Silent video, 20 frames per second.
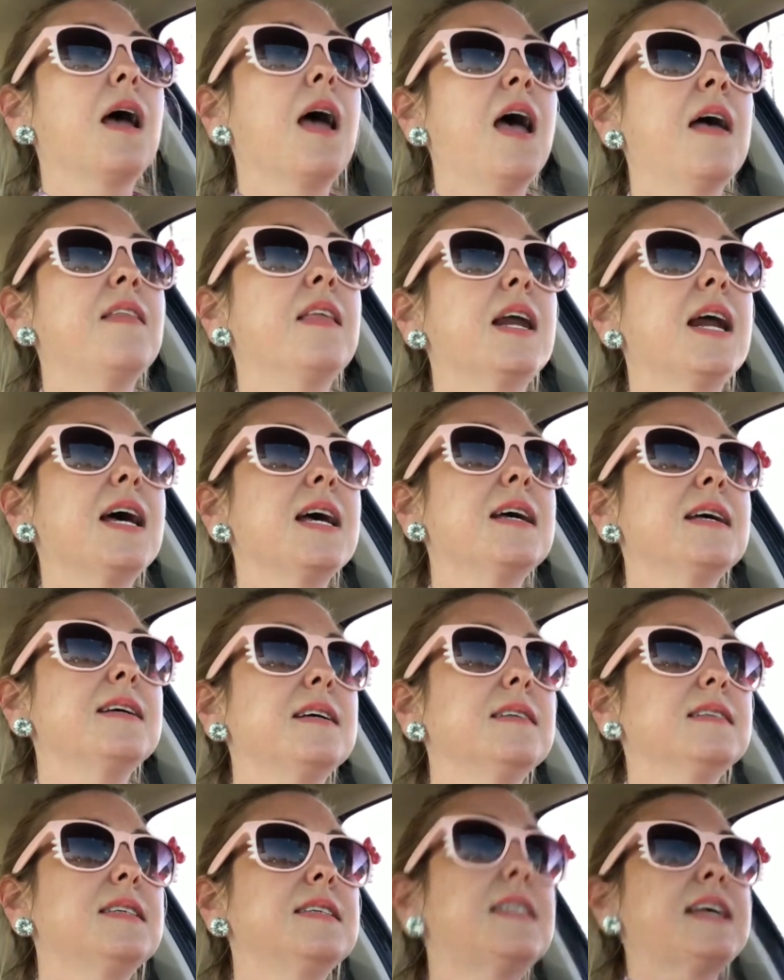And then I
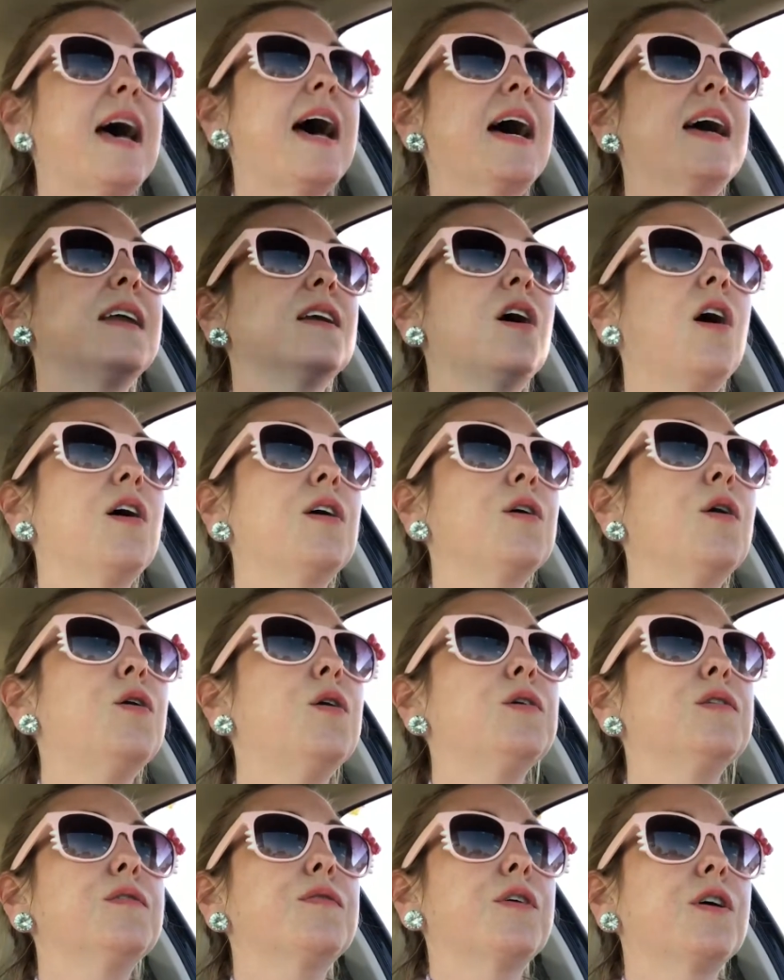sat on
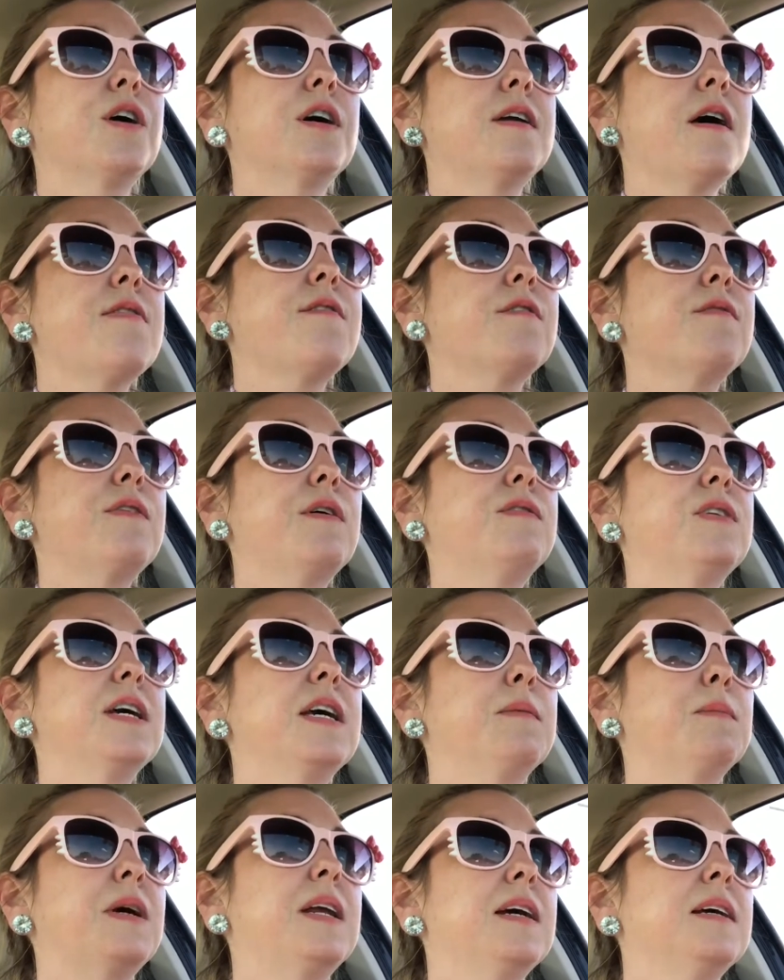hold for another
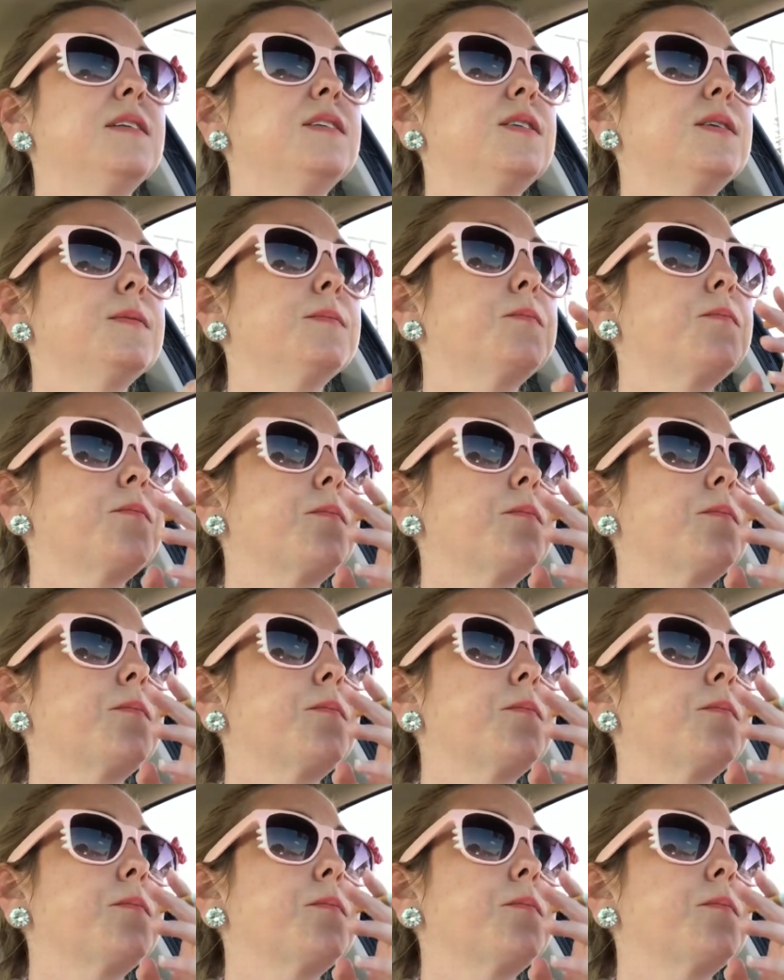15 minutes.